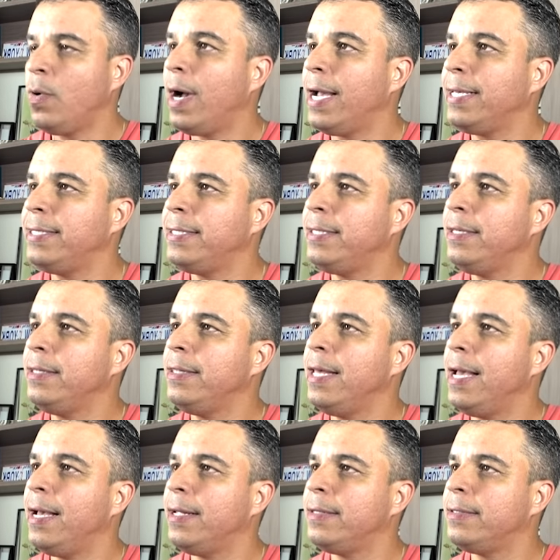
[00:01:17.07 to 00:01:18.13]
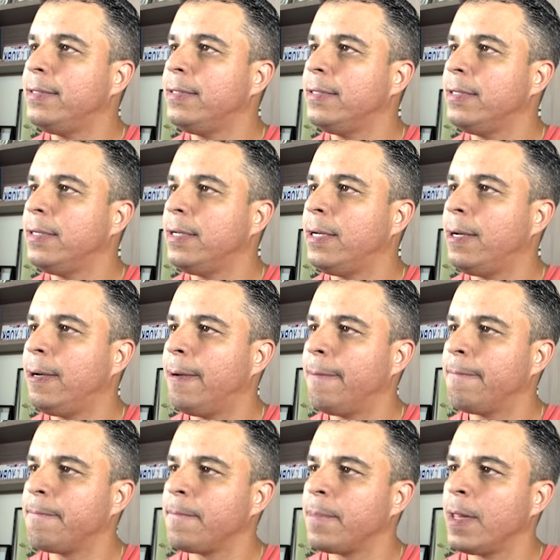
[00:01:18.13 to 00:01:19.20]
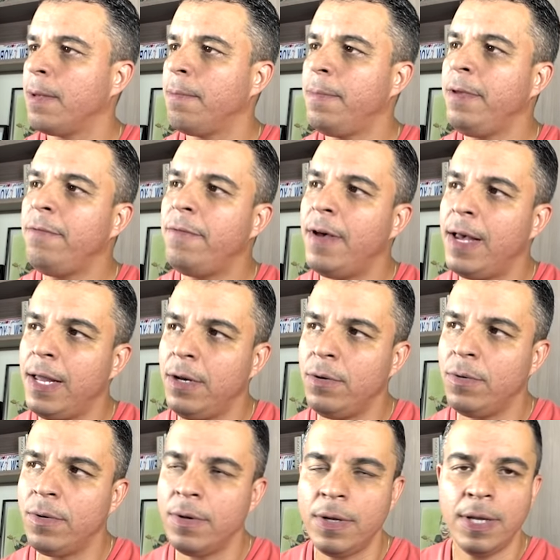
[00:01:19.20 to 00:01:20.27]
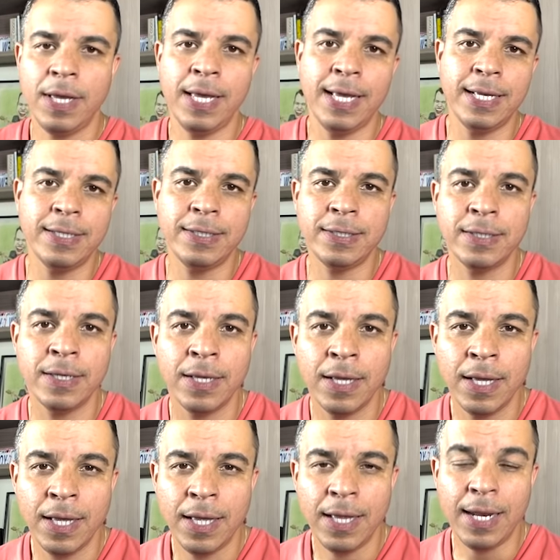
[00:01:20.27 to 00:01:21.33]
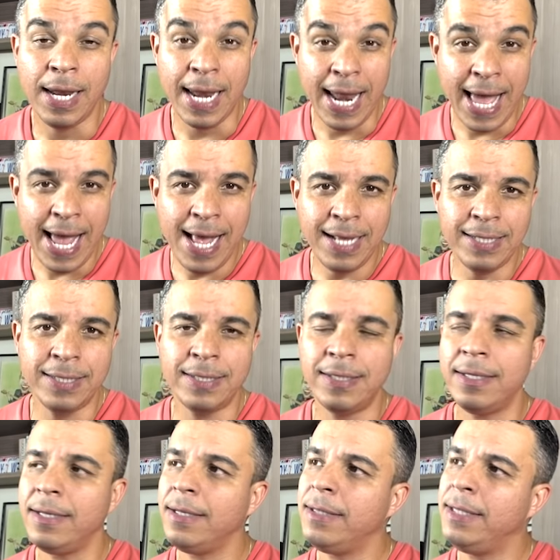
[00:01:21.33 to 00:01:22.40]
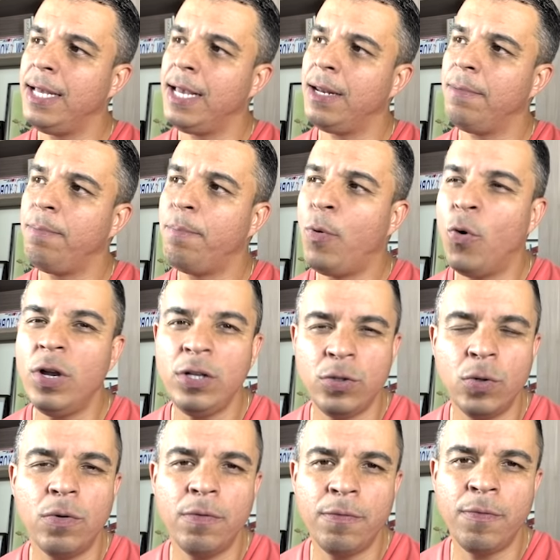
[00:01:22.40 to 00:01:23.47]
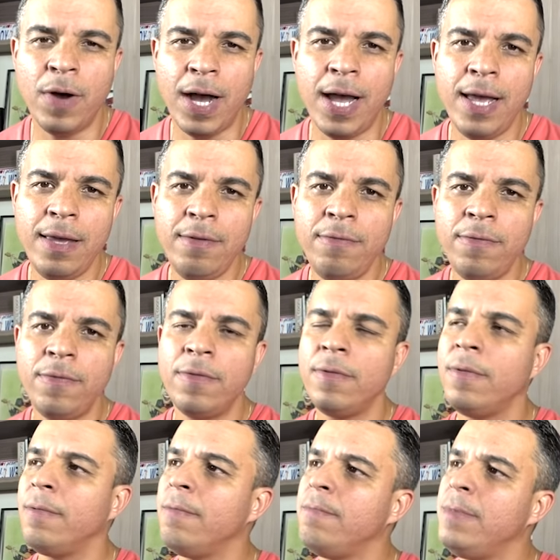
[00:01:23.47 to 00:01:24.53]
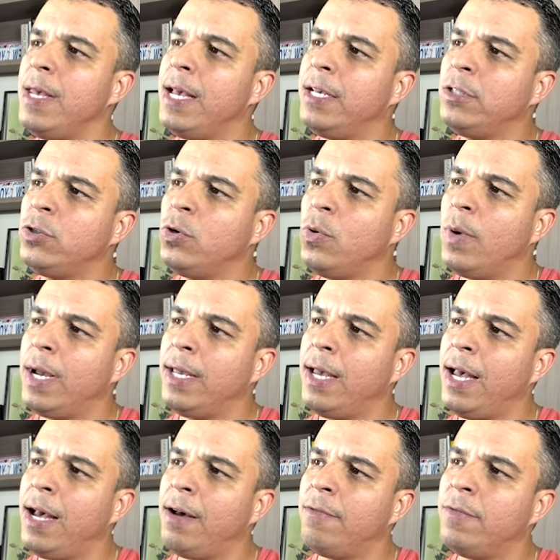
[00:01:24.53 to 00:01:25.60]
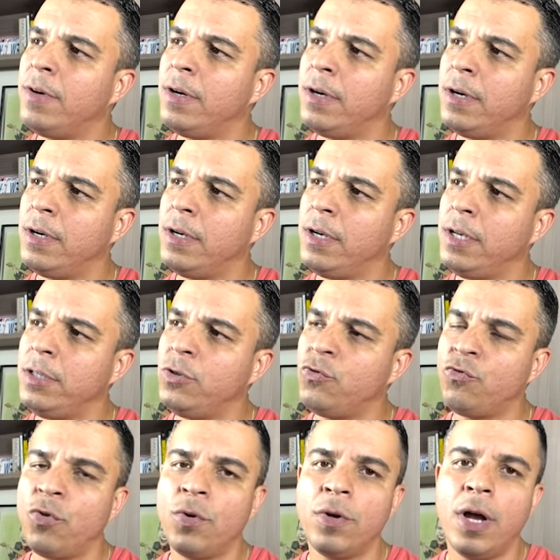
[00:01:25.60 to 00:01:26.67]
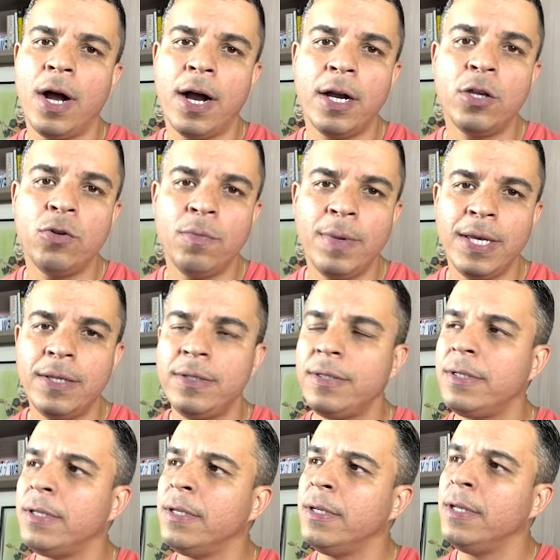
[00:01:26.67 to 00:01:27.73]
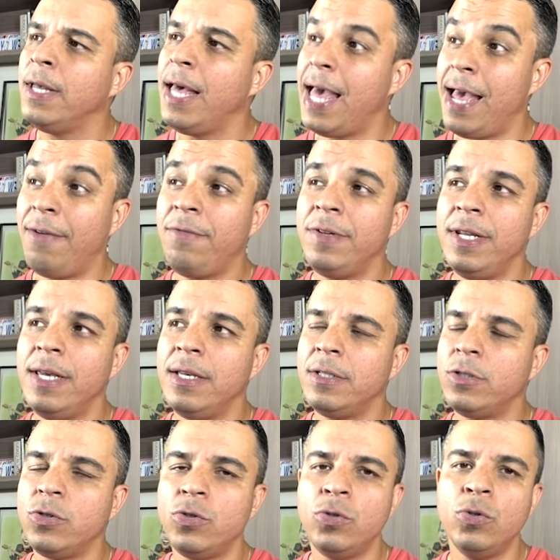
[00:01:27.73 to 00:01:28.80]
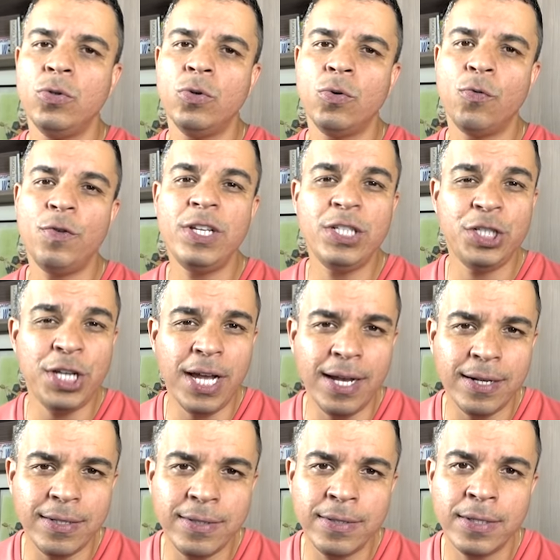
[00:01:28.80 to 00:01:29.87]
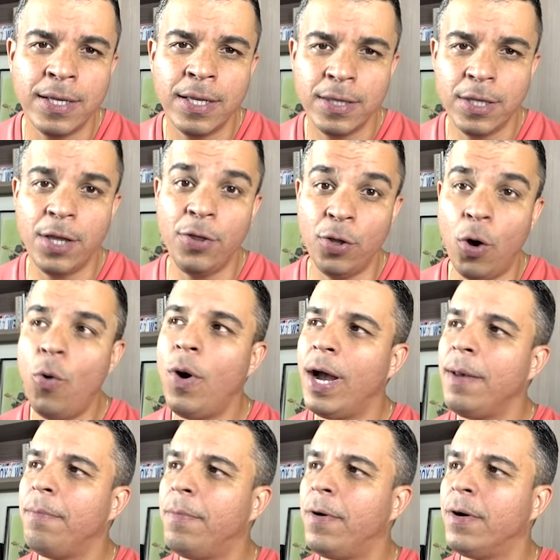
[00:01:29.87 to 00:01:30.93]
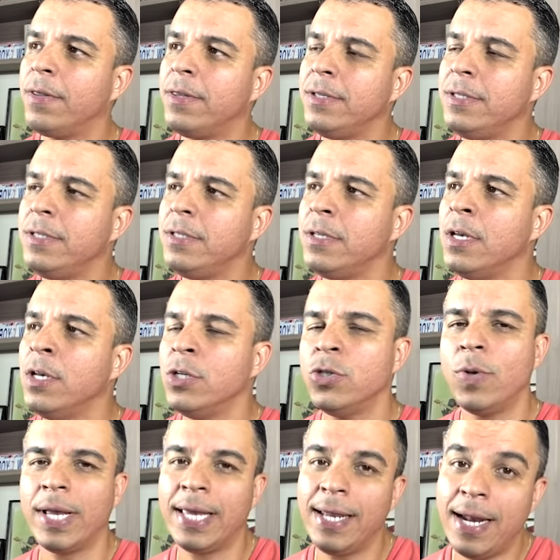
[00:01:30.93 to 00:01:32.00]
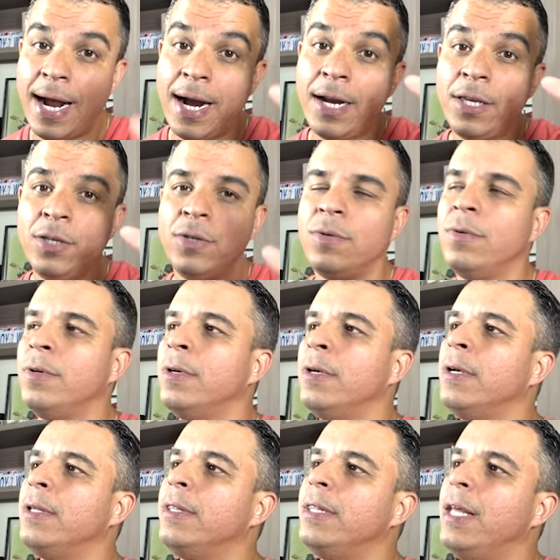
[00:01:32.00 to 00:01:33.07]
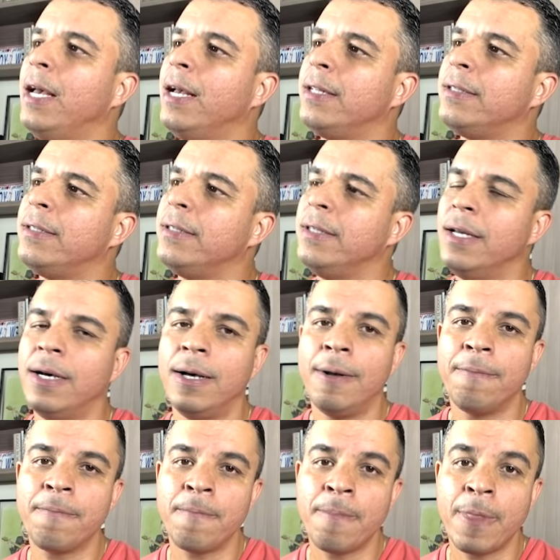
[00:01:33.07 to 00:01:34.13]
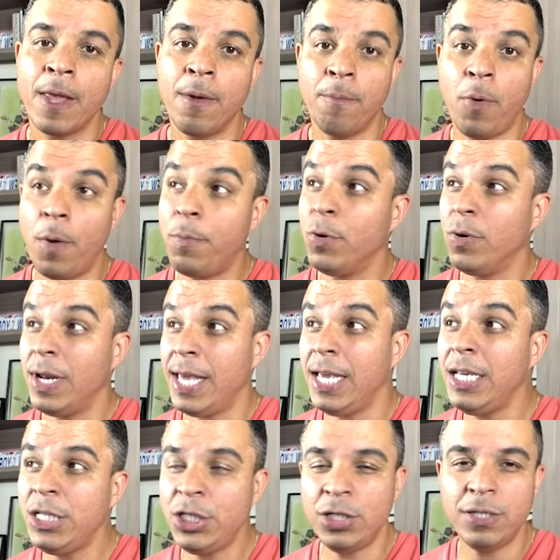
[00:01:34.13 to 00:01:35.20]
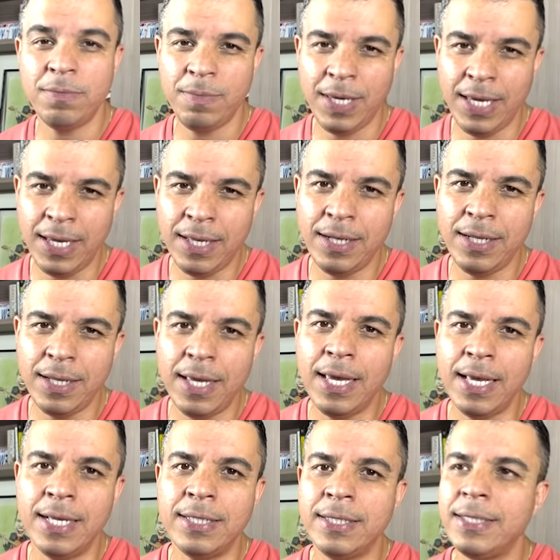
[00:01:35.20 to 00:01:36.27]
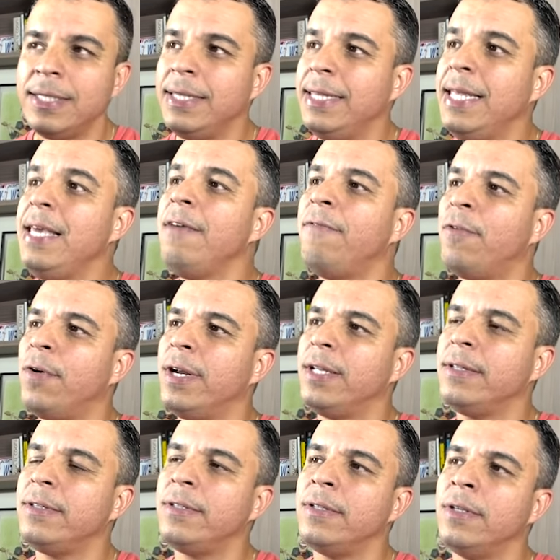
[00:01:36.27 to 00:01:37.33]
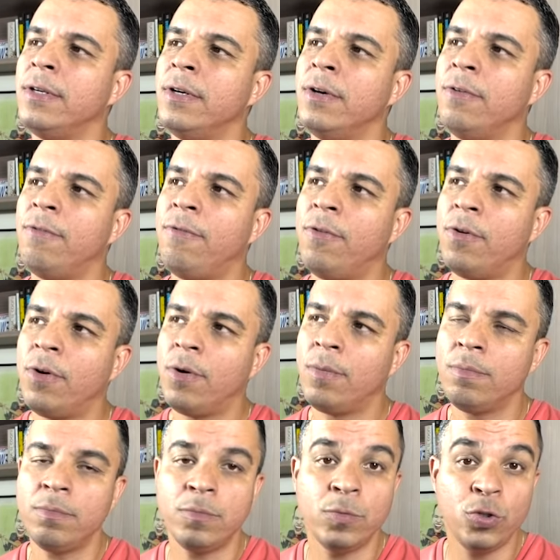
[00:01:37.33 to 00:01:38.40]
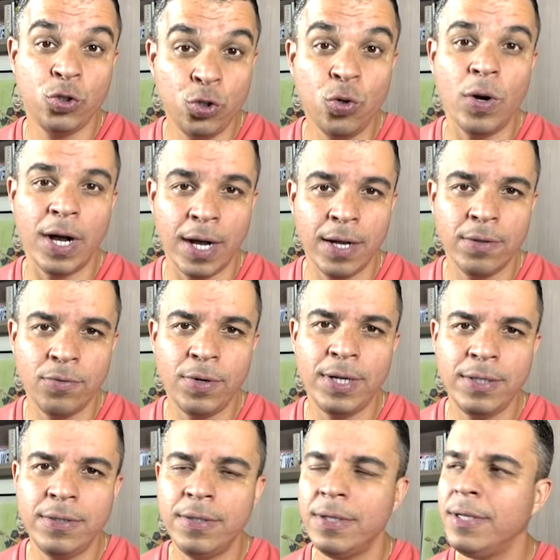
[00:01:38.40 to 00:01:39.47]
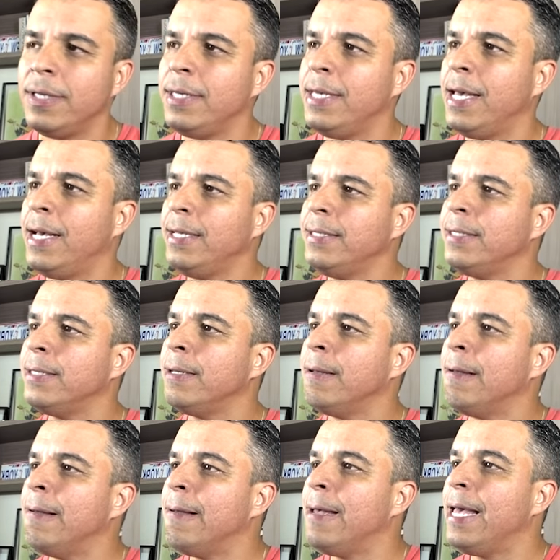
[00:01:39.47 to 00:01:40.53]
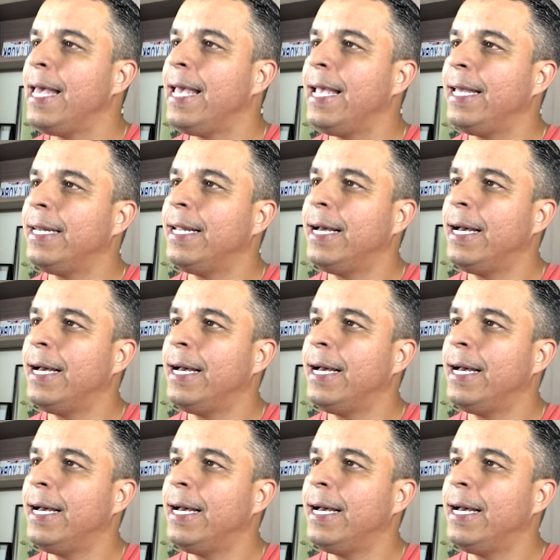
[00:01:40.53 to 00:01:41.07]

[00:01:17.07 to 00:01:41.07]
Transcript: I see that p-value is less than 0.05. Yeah, so I have a strong argument, evidence to reject the null hypothesis. So I can argue that the population mean is different from 200, yes? And